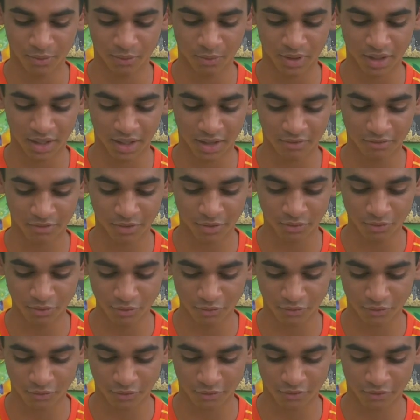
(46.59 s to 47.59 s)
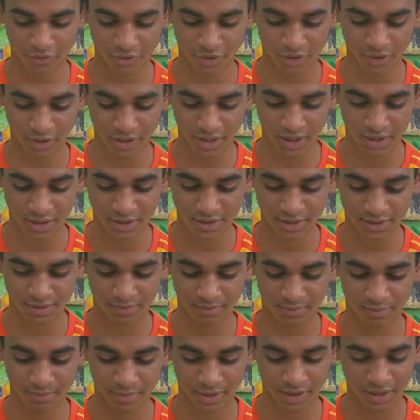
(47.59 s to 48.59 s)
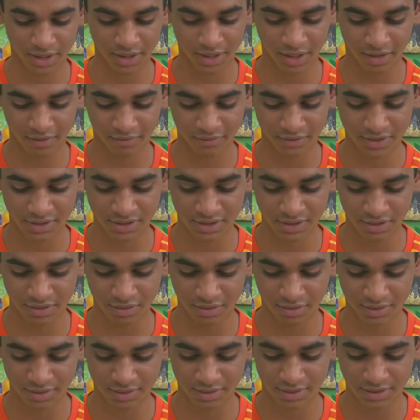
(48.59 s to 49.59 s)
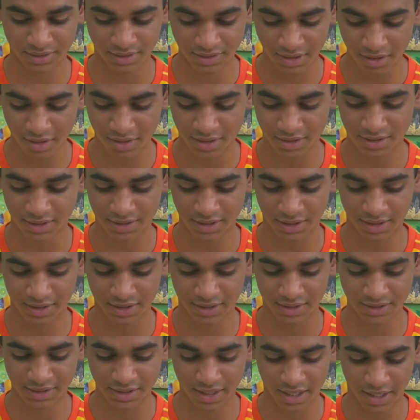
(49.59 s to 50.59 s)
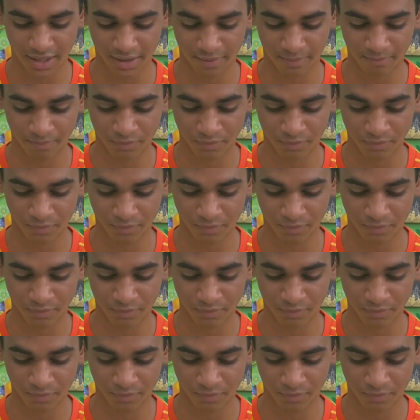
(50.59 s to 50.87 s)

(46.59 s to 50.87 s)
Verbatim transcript: We have a roof over our heads, but they have st stars in the sky.